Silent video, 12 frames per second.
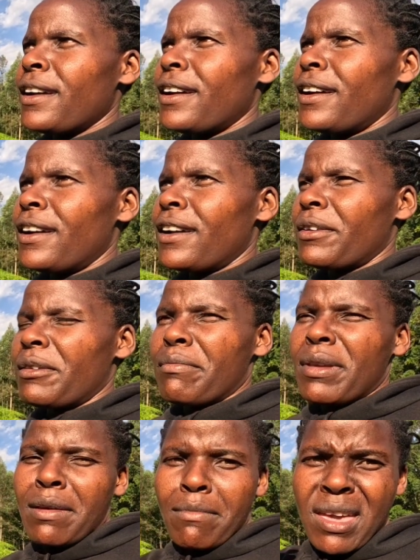uh, you're
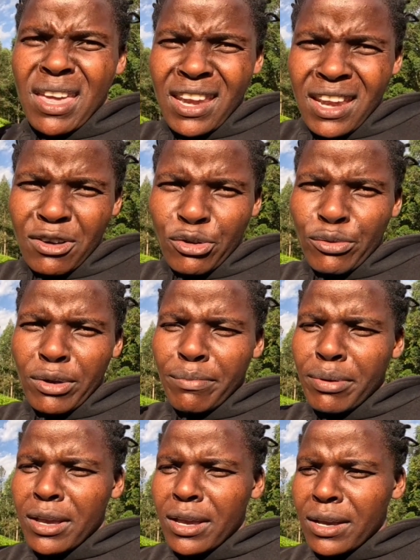being mean or you're
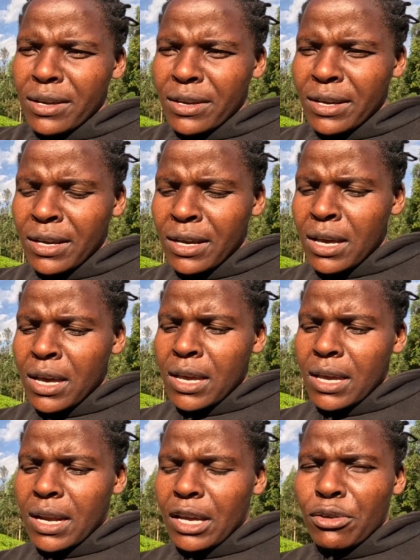being
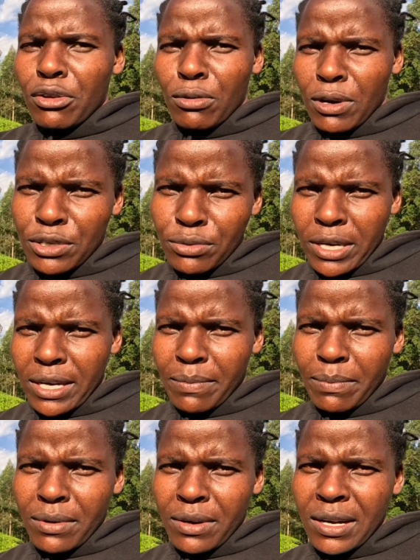like you don't want to
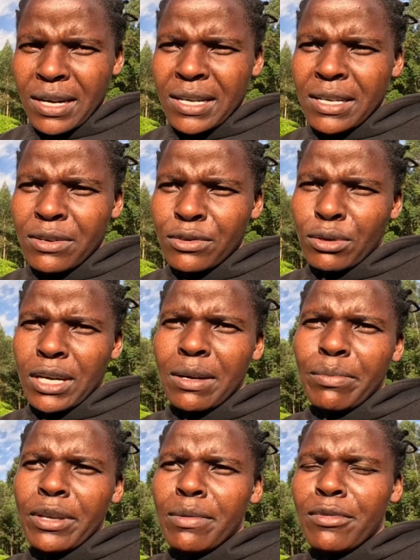help to
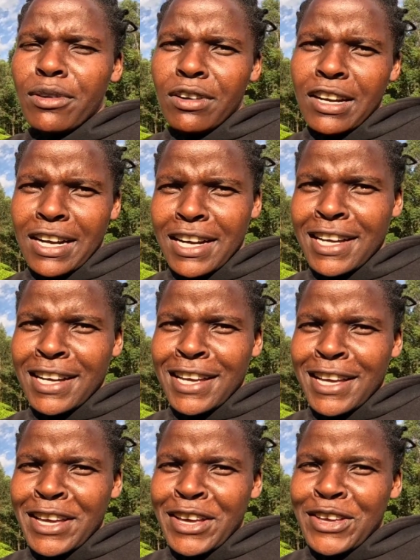help him or her
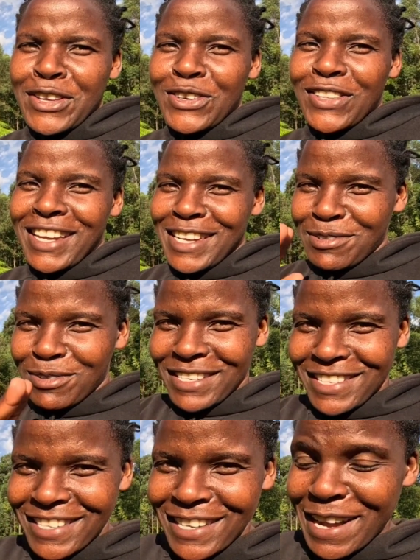so that is
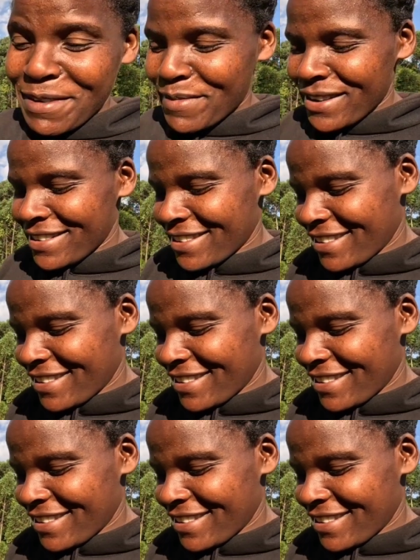what happens